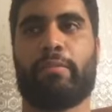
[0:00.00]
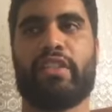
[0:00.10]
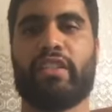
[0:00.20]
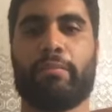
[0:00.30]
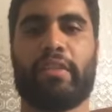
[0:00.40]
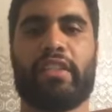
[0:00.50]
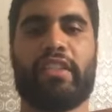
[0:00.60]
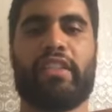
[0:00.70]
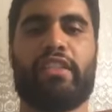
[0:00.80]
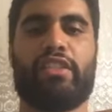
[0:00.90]
principal
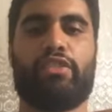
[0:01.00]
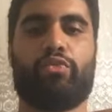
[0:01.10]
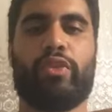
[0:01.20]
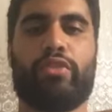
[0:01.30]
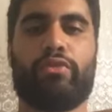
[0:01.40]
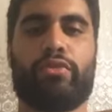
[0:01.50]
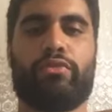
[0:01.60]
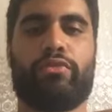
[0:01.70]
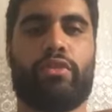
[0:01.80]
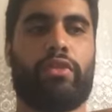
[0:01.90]
ingredients we use
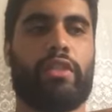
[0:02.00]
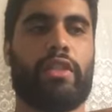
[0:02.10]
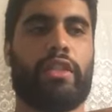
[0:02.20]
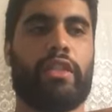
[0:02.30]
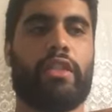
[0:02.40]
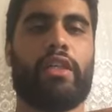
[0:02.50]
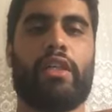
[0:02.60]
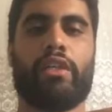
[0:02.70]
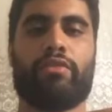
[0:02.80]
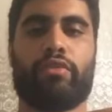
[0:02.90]
for
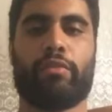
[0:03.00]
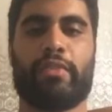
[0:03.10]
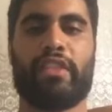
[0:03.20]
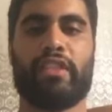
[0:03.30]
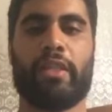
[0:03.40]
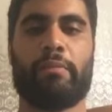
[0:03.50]
Bsisa.